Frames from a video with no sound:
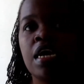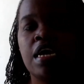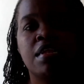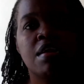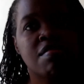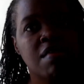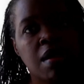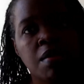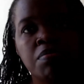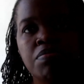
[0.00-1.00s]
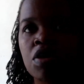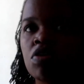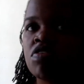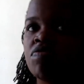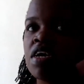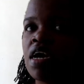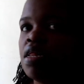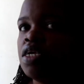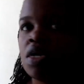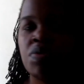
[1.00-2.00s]
and there are some, because of the
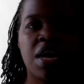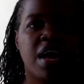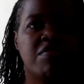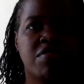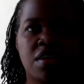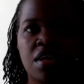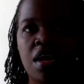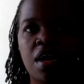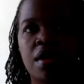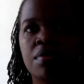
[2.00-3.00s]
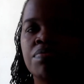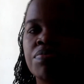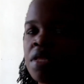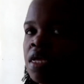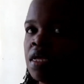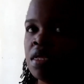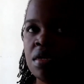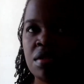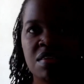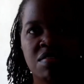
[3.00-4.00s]
culture we have here,
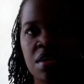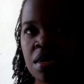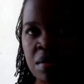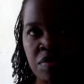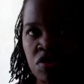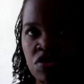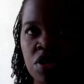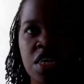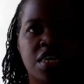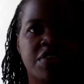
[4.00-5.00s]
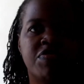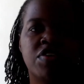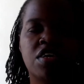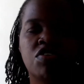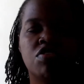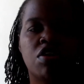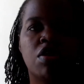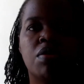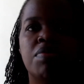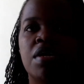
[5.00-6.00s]
they'll just think I'm not good enough for the
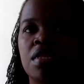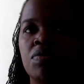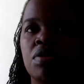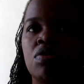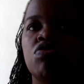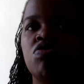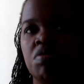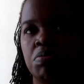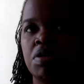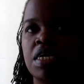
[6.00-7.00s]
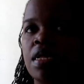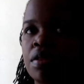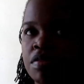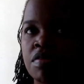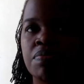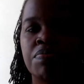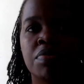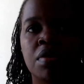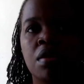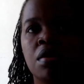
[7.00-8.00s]
job and they will go to somebody else.
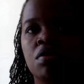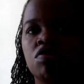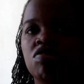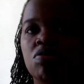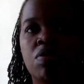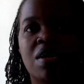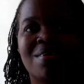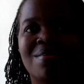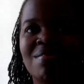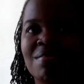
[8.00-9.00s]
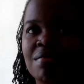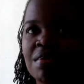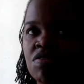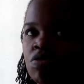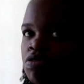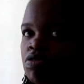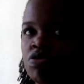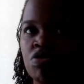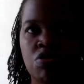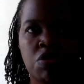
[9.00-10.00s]
So this is just also
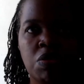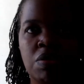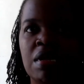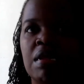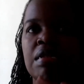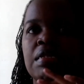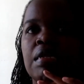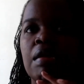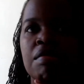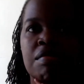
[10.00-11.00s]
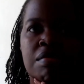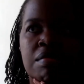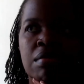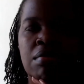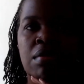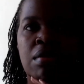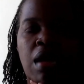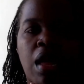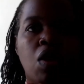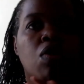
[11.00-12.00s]
to show you that it takes
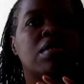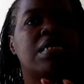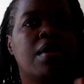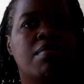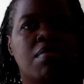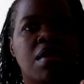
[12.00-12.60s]
a long time.